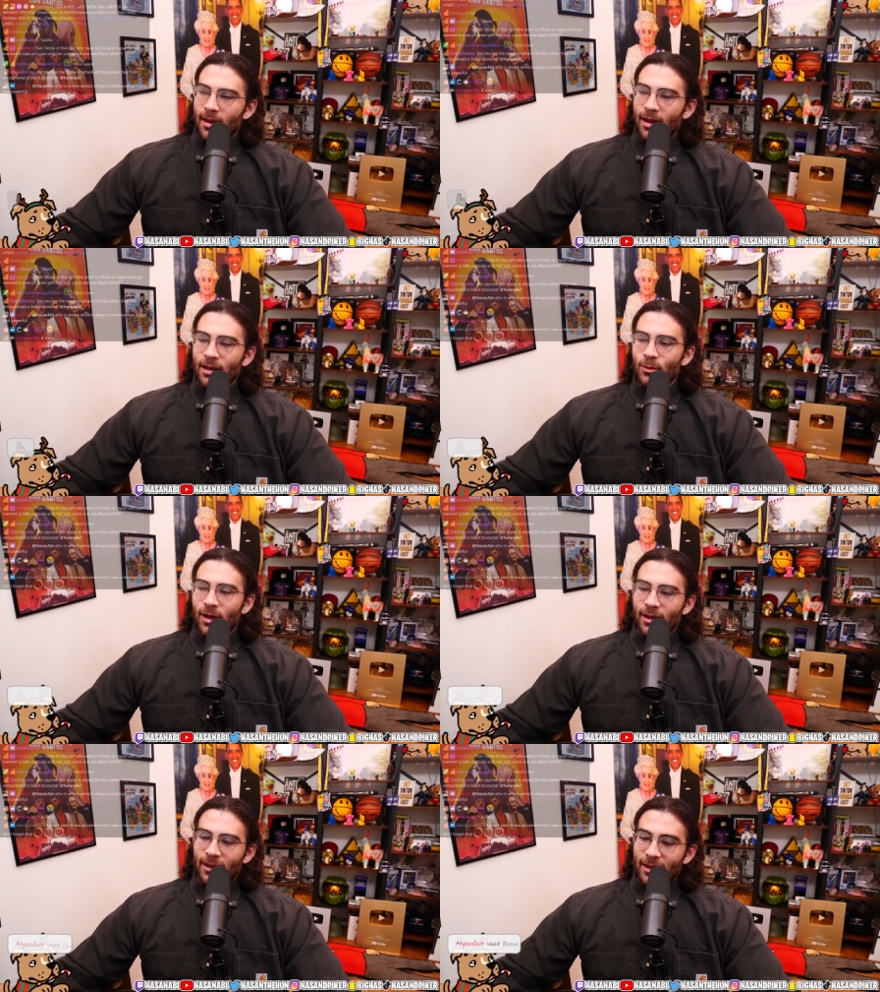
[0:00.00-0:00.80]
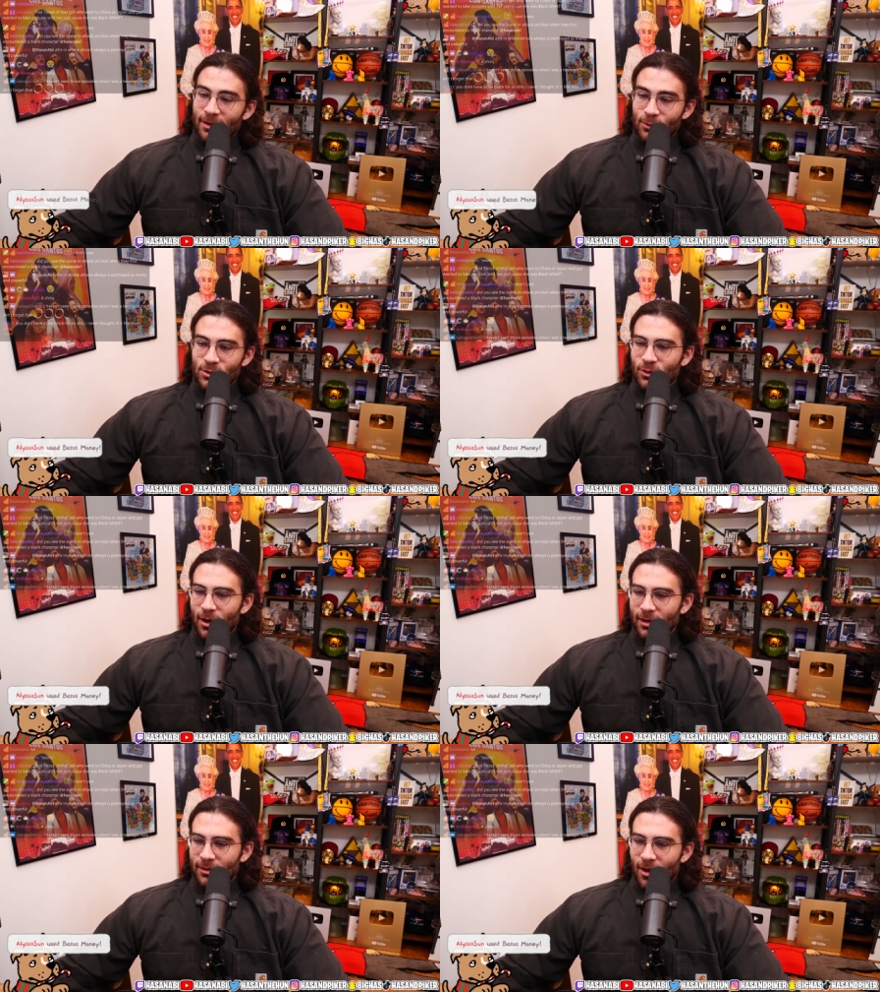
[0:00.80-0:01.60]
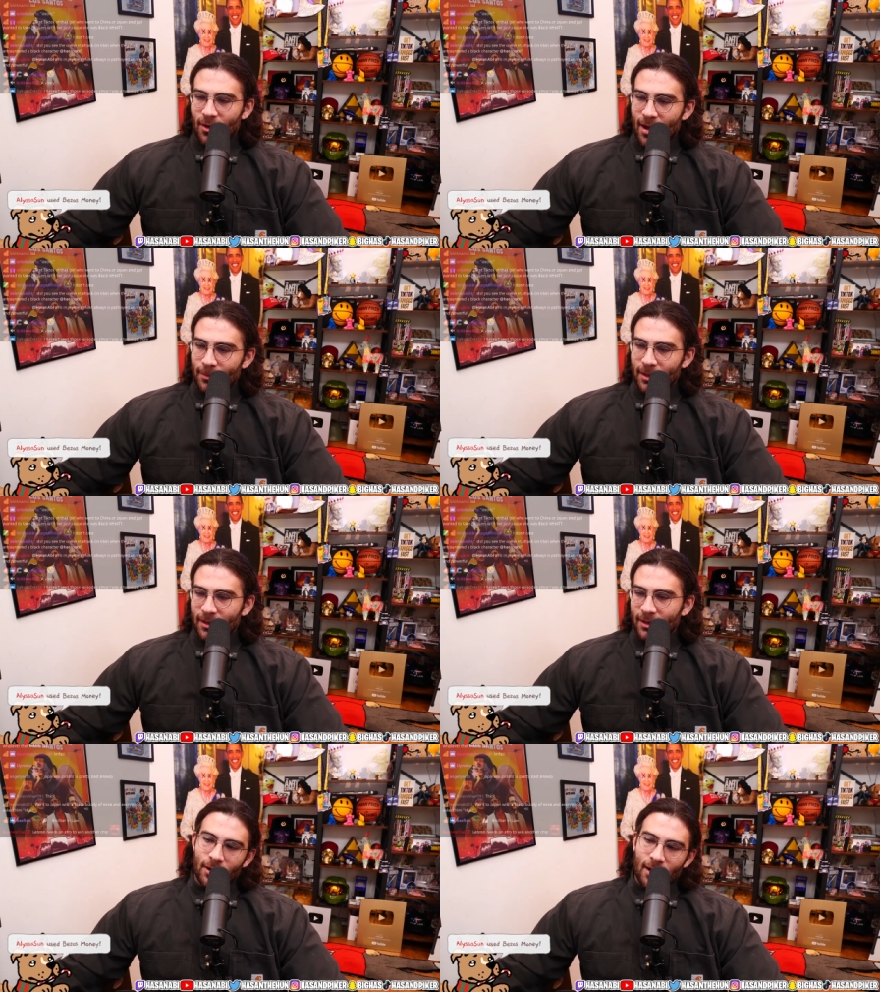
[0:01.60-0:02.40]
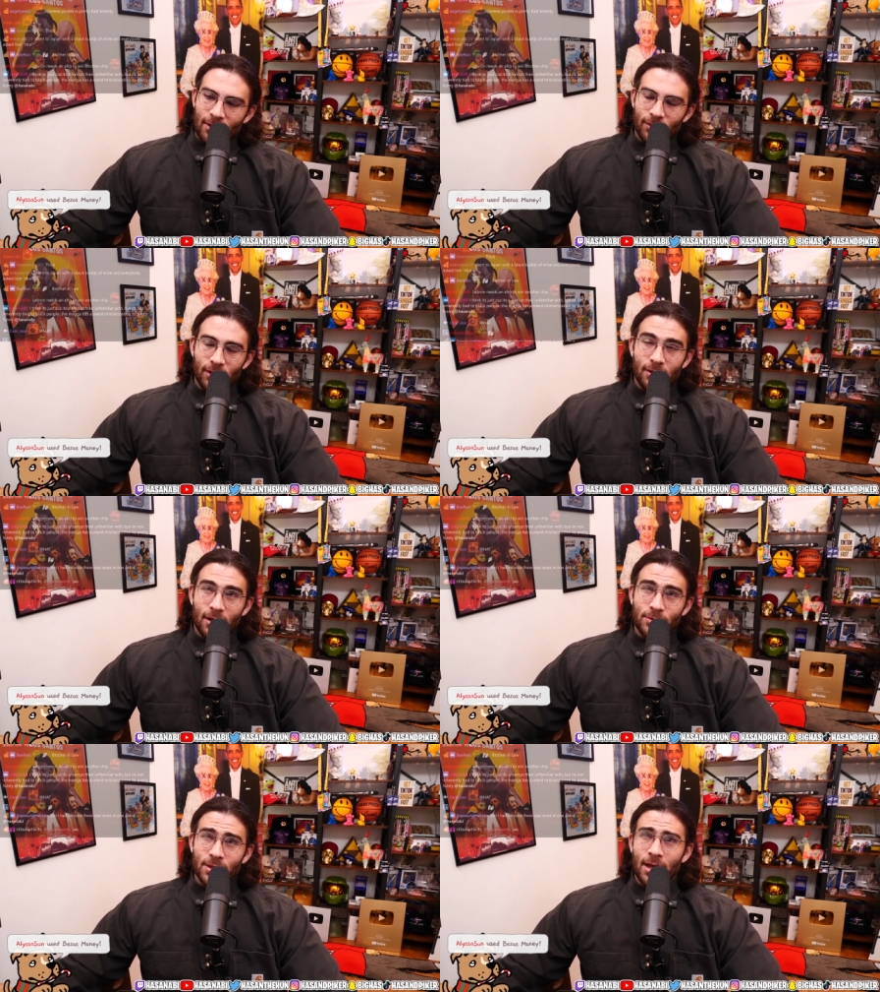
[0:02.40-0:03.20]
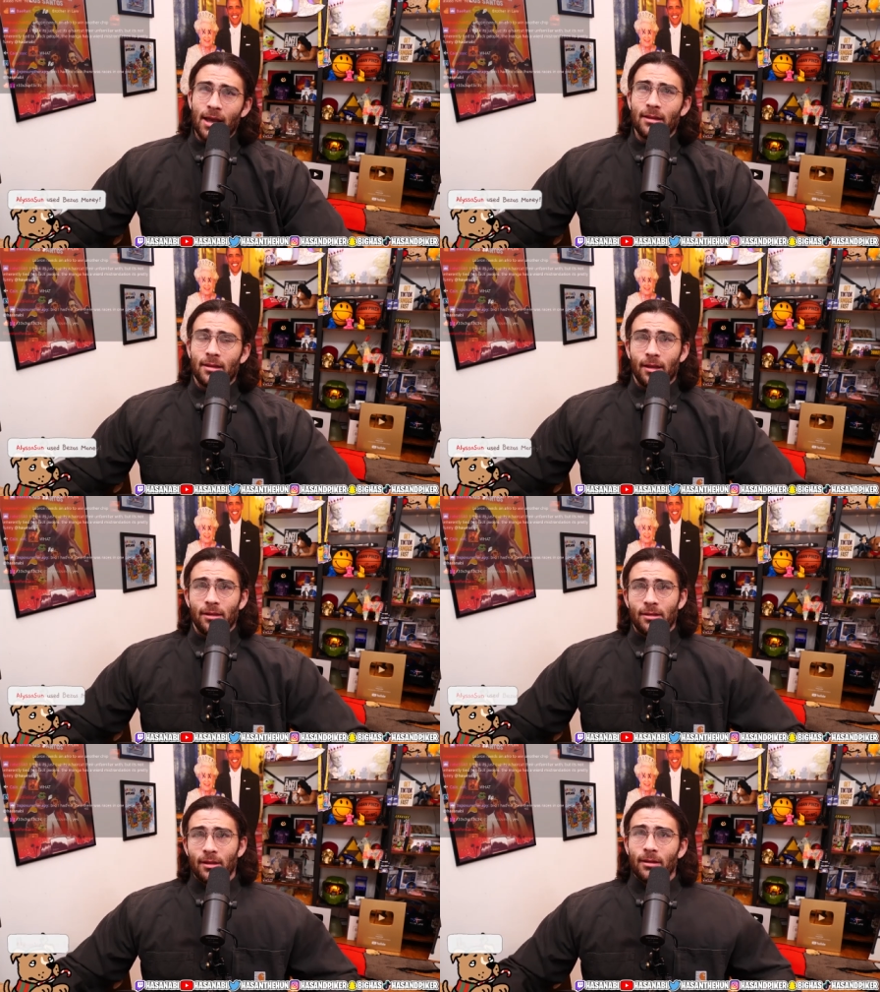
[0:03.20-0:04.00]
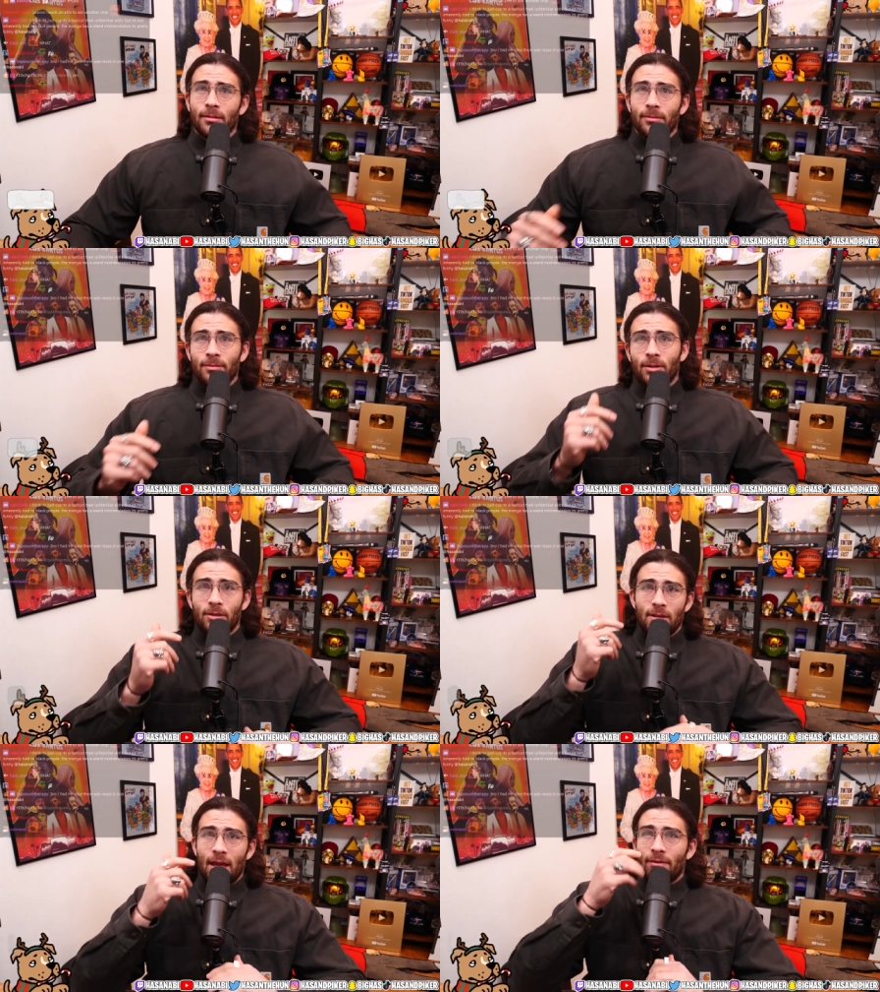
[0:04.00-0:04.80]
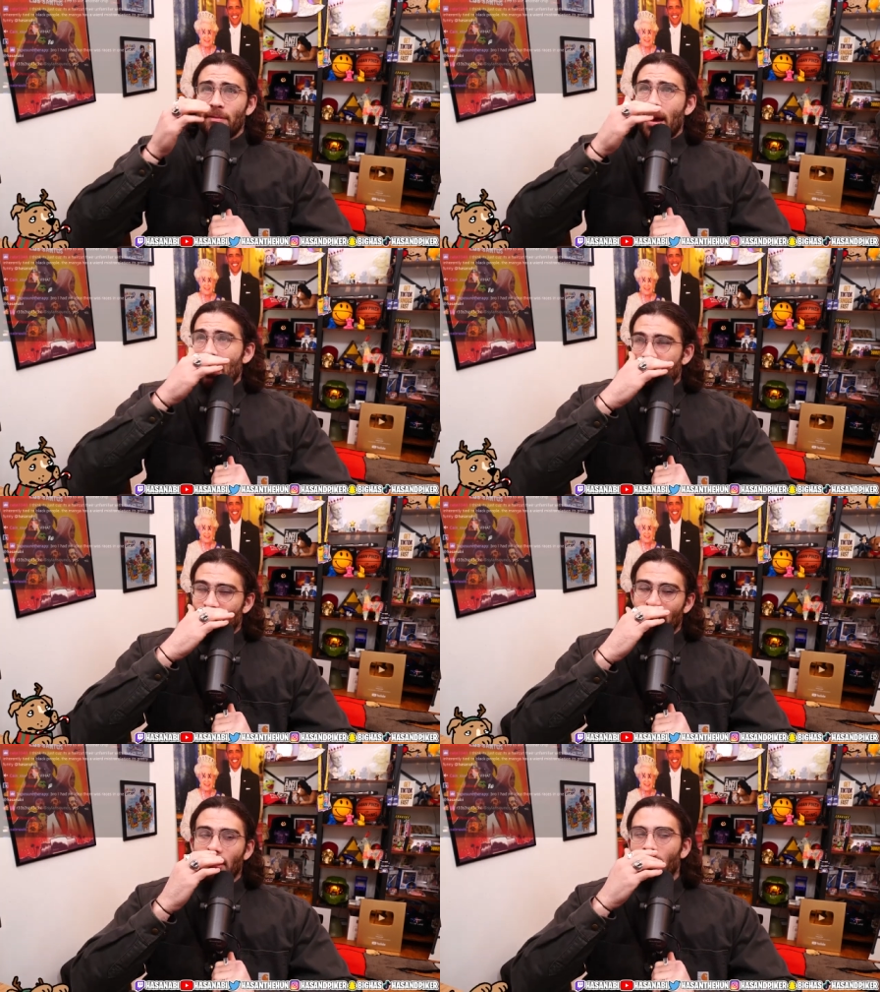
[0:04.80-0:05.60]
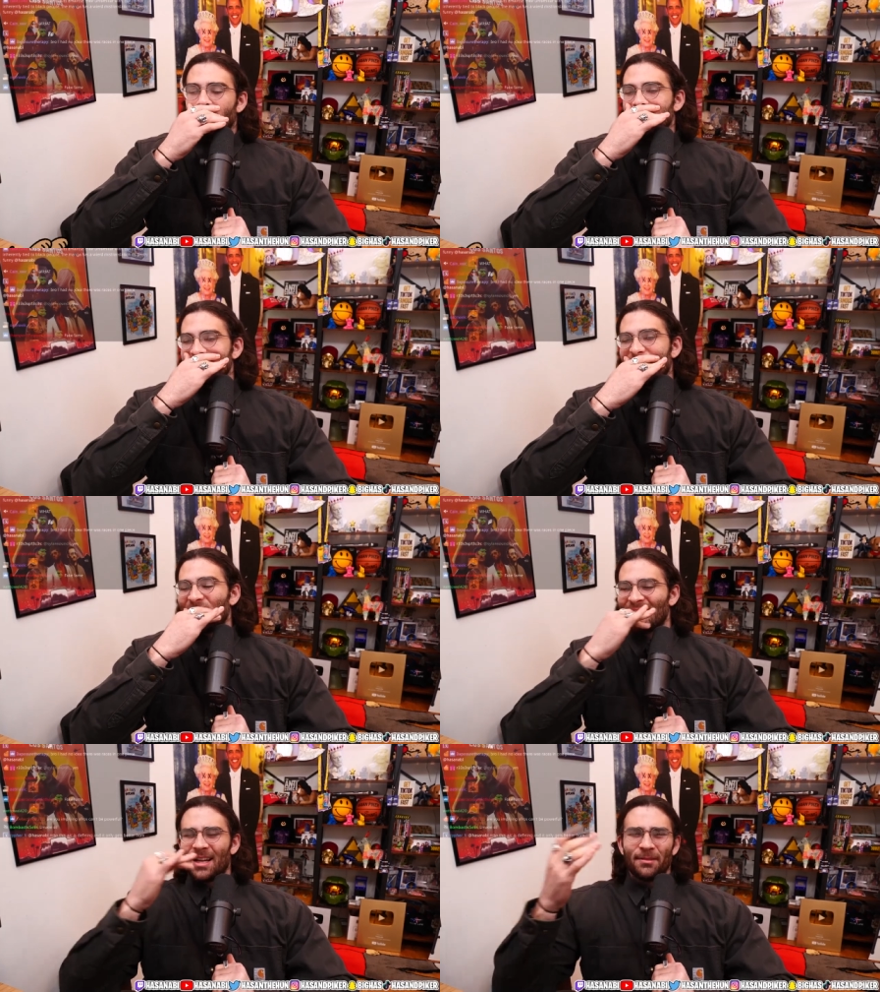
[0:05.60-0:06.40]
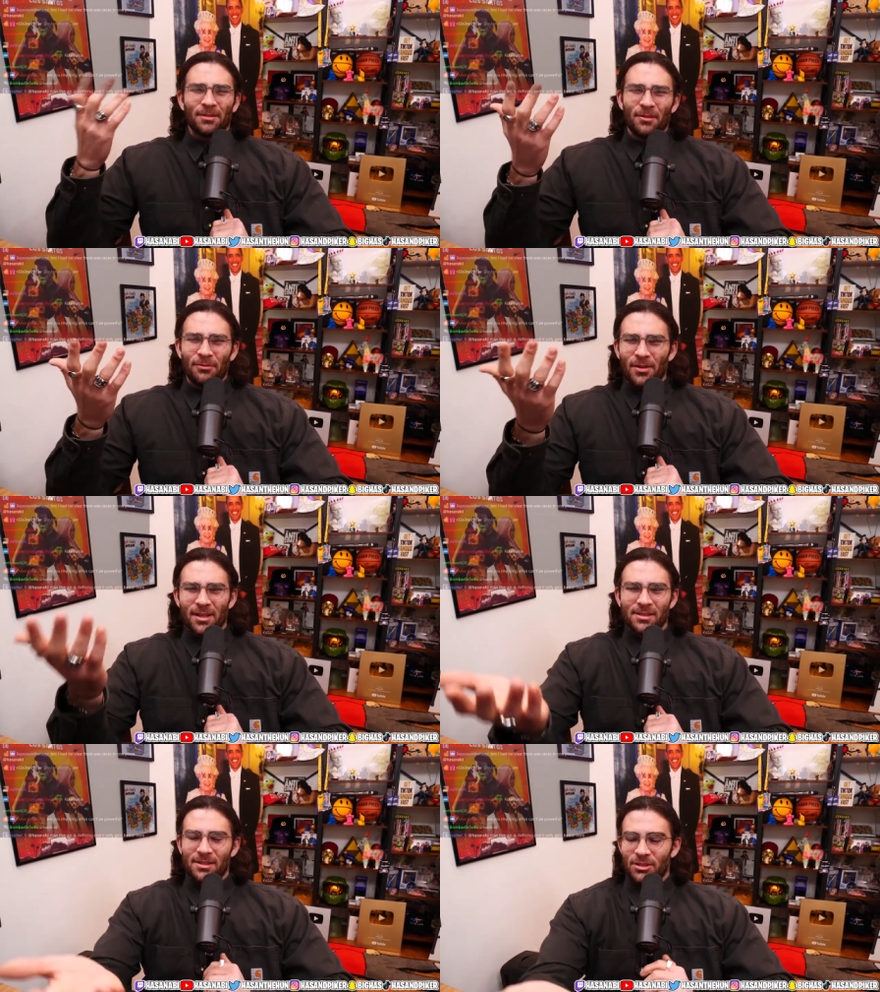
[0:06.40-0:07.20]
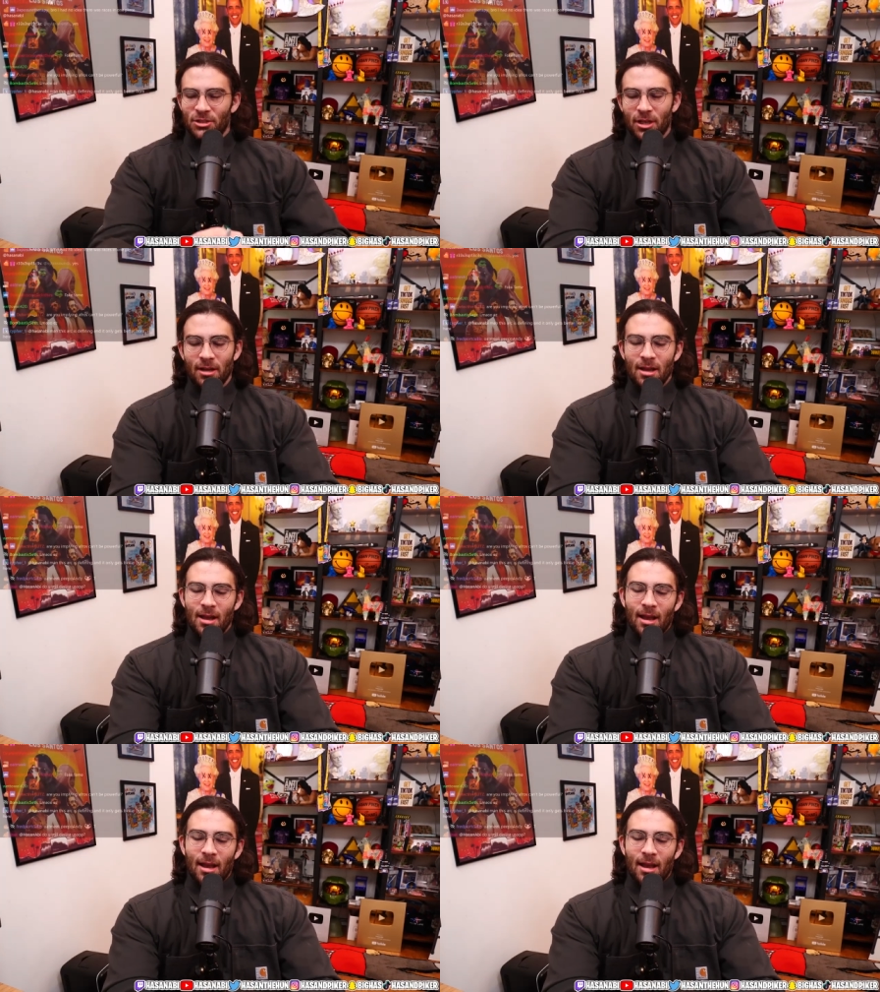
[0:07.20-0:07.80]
Anyway, it was great though. I mean, I really thought I was gonna hate the the the Davy Back fight arc because I was like, what the fuck is this shit?